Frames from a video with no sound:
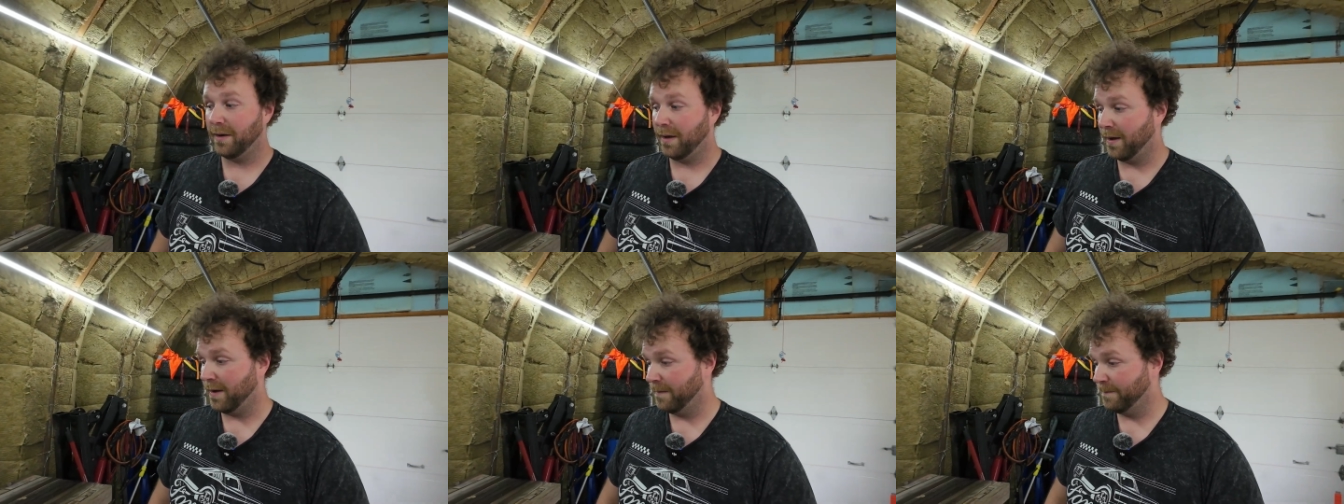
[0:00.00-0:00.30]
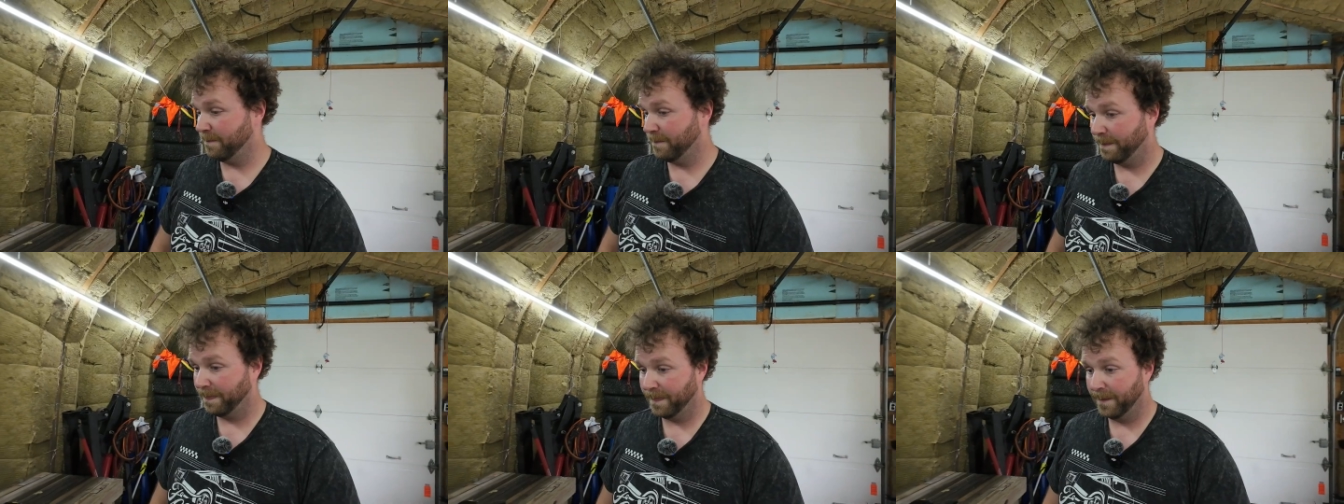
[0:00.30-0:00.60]

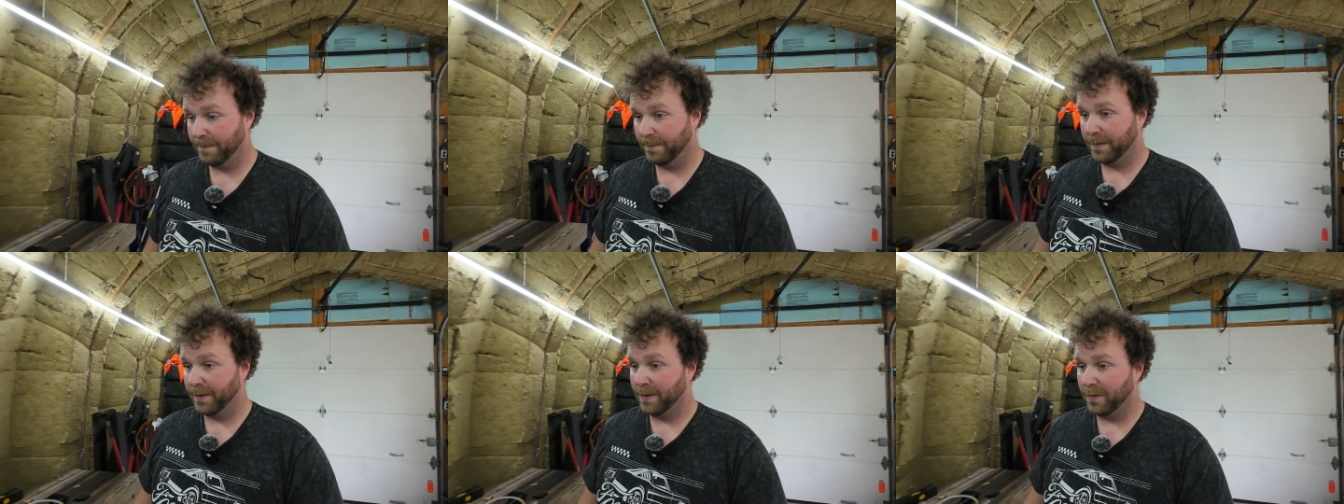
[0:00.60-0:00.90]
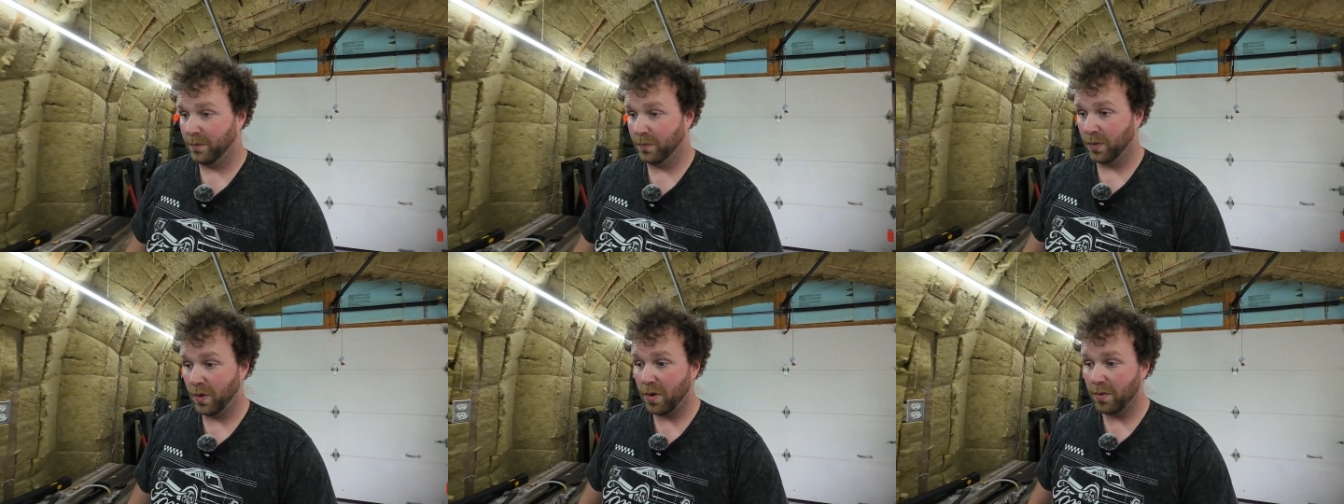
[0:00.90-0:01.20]
Um,
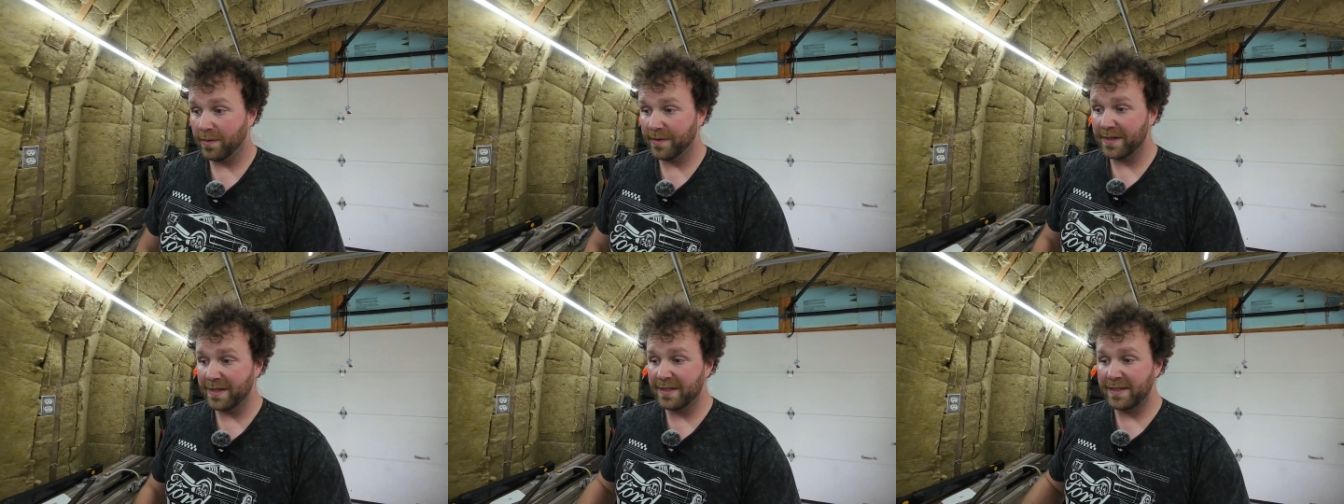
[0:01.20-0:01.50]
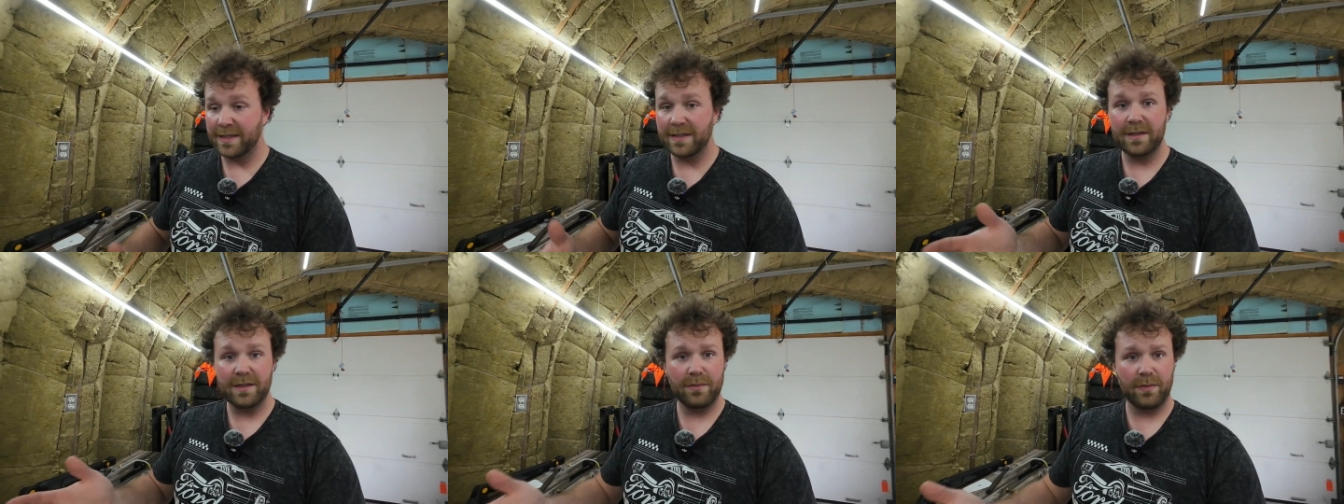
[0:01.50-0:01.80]
we're already
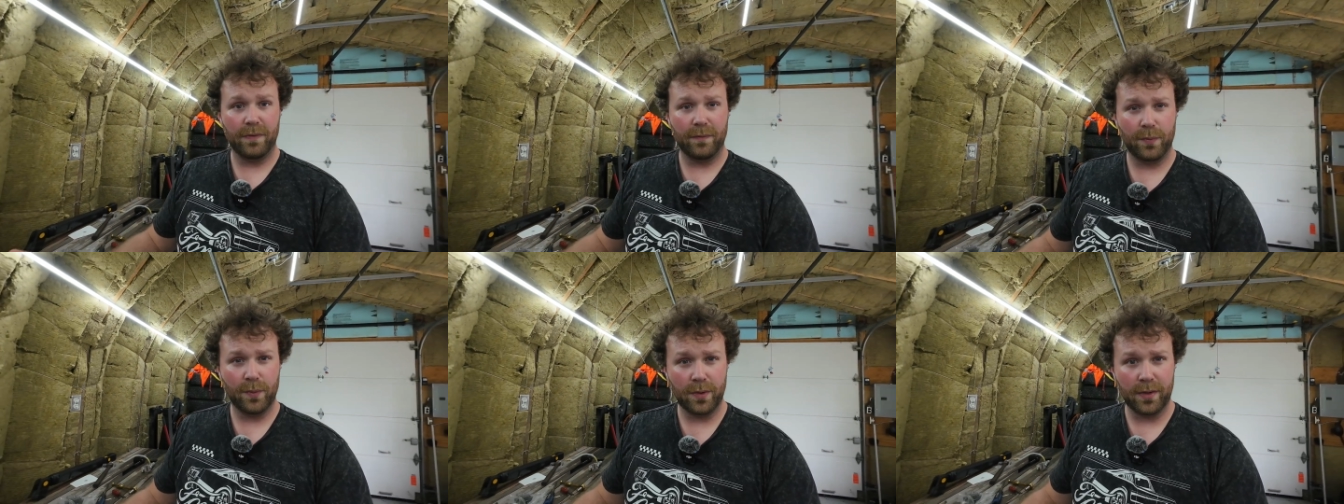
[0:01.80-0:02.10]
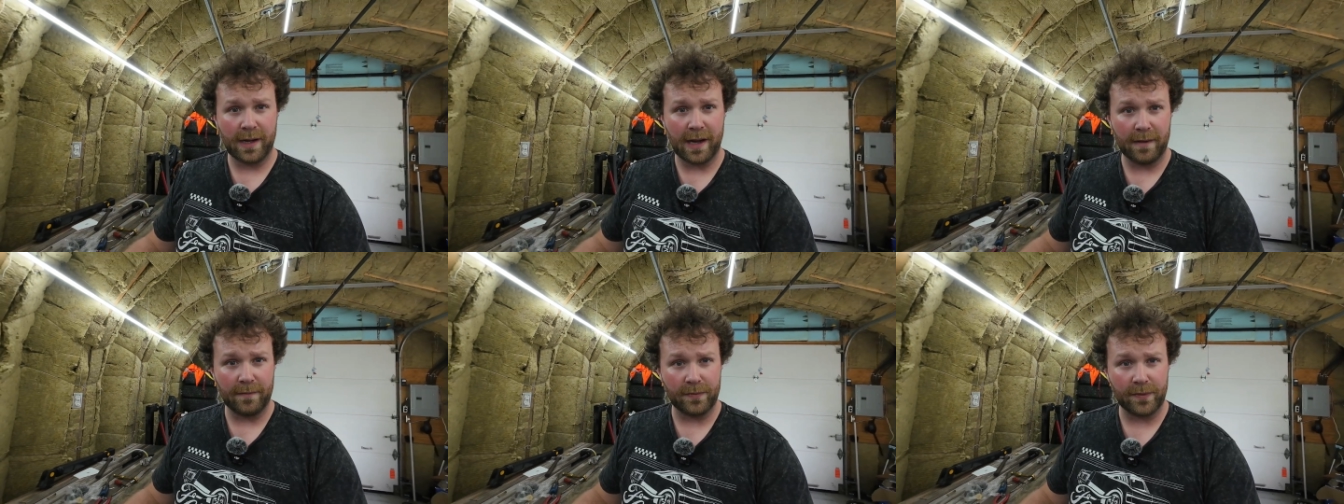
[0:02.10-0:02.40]
dealing with
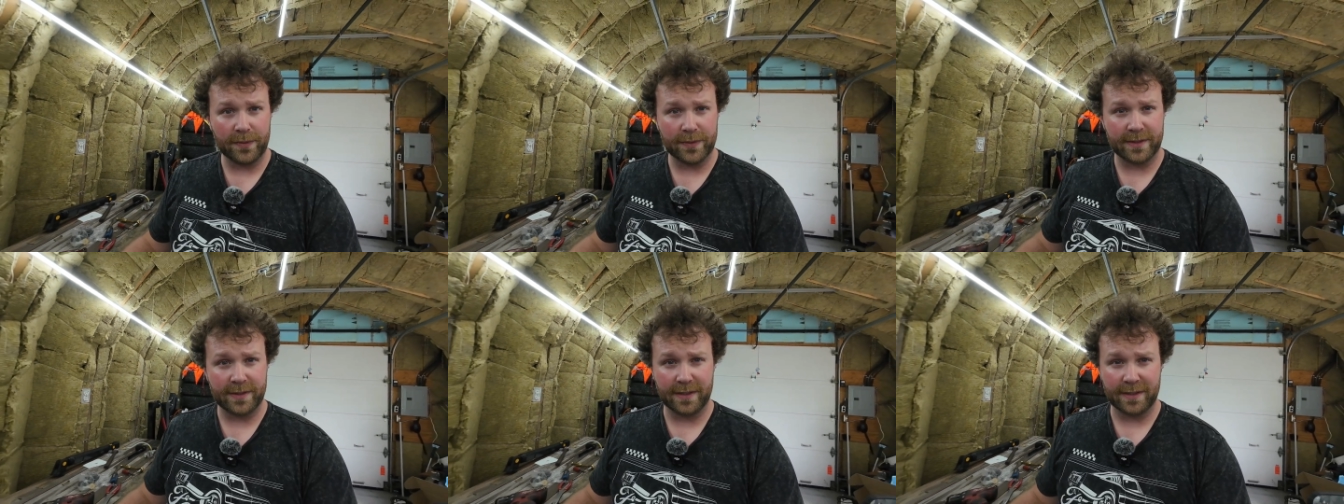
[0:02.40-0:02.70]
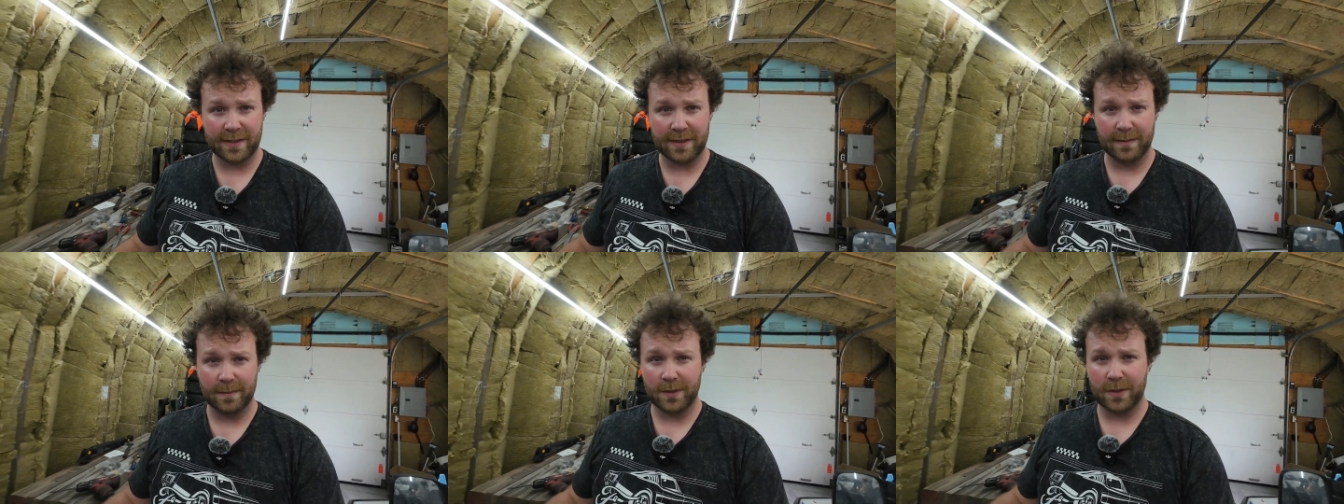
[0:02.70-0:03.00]
48 volt
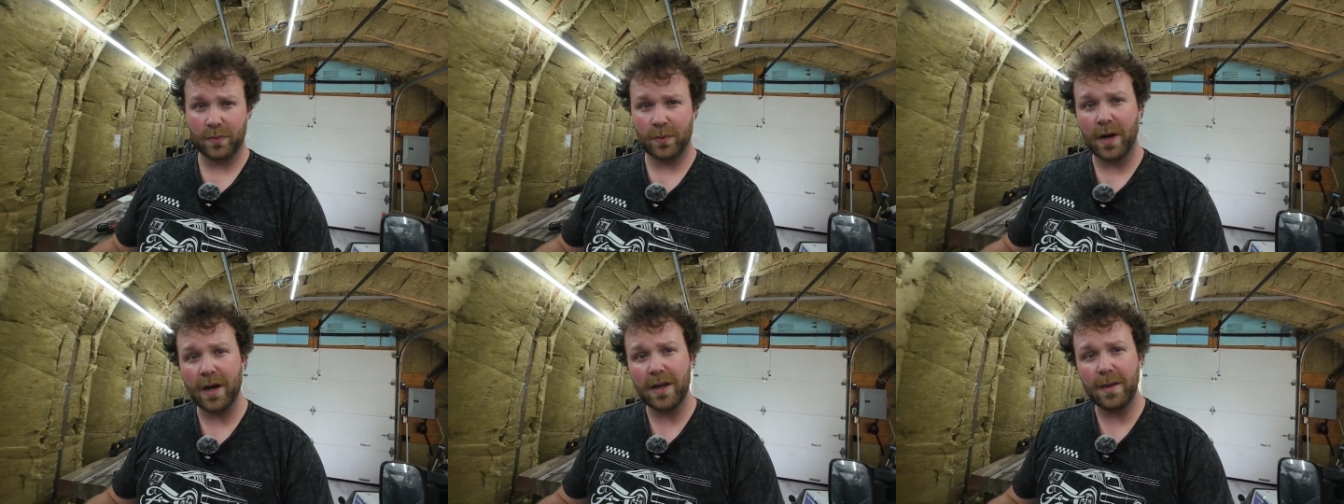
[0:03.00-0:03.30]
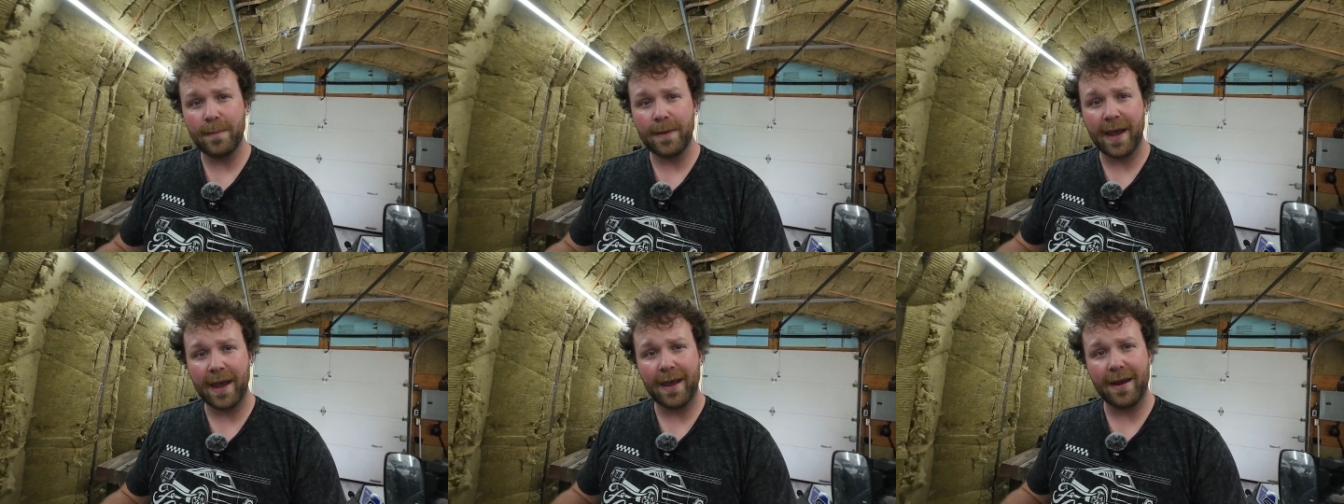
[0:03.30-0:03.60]
systems, so why are
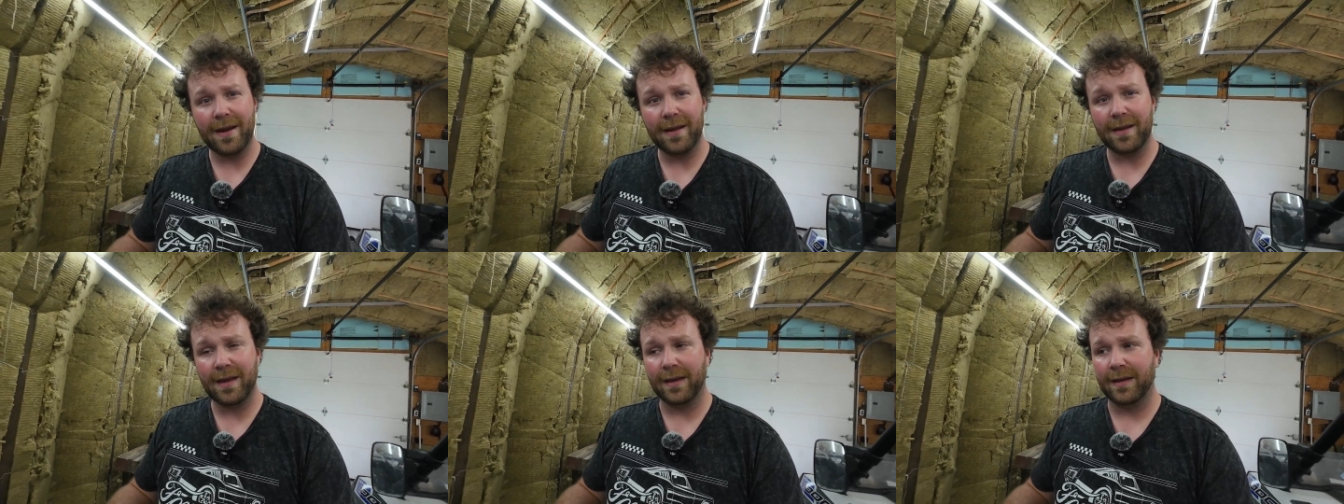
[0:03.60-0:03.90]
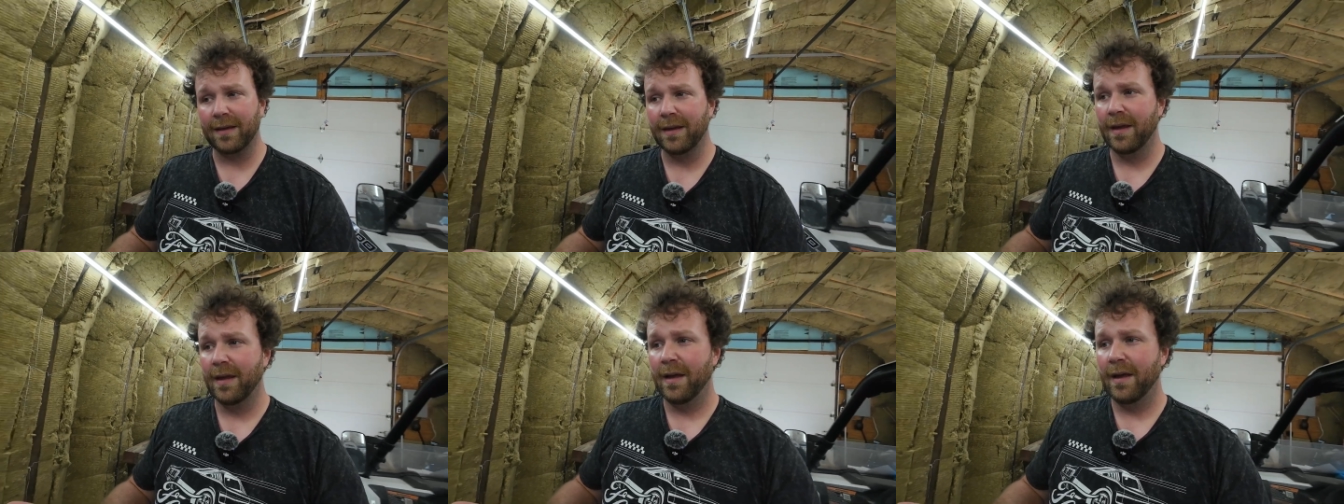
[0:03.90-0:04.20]
you panicking?